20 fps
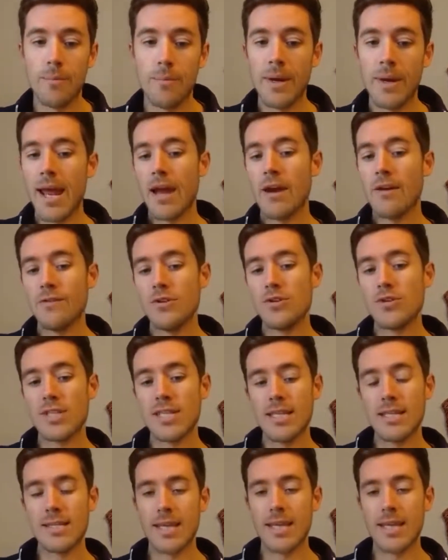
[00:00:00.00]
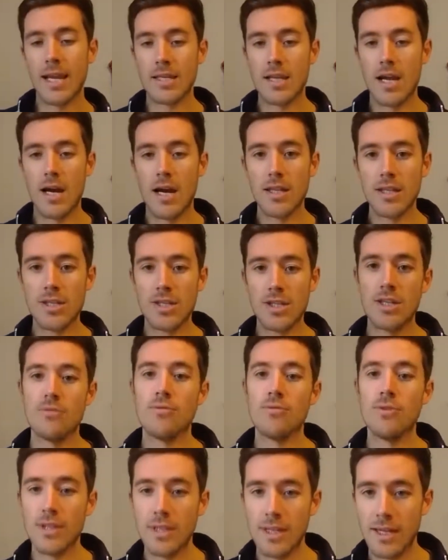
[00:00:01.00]
But how have you seen technology
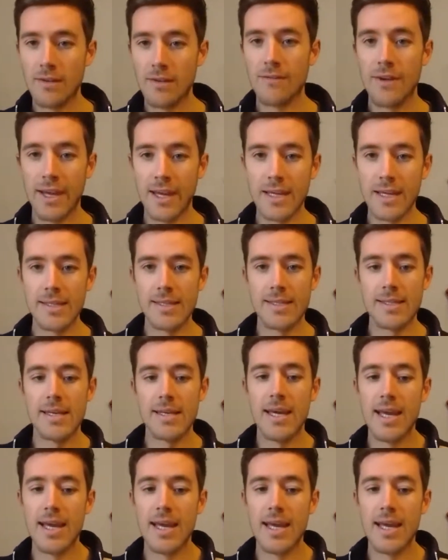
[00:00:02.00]
really advance,